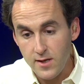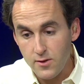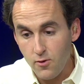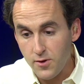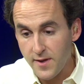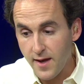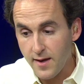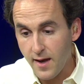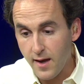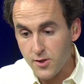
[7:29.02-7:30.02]
eaten all
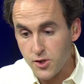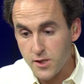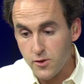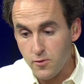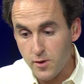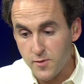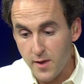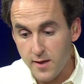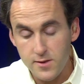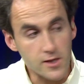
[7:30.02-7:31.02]
day, and just to
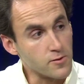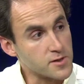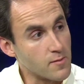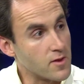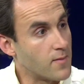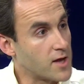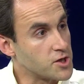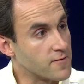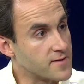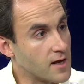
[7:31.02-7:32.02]
explain to you some of the
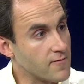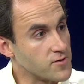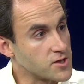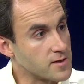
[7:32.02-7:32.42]
magic of television,